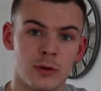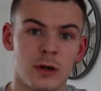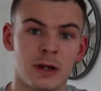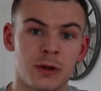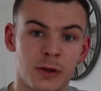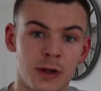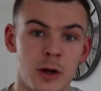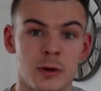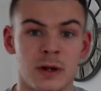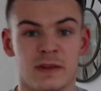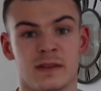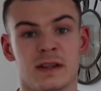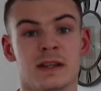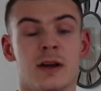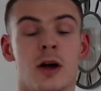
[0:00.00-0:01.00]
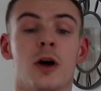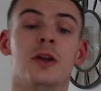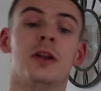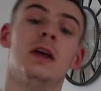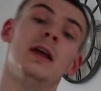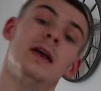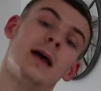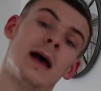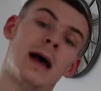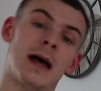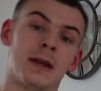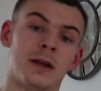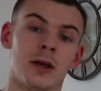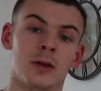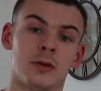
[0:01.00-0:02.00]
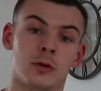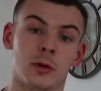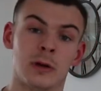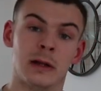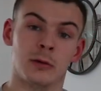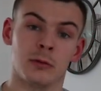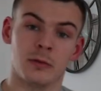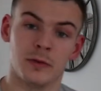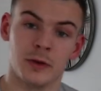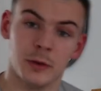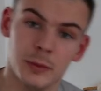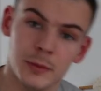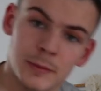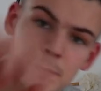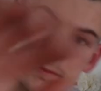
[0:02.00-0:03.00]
Riley on the old S D card and uh, do a little review.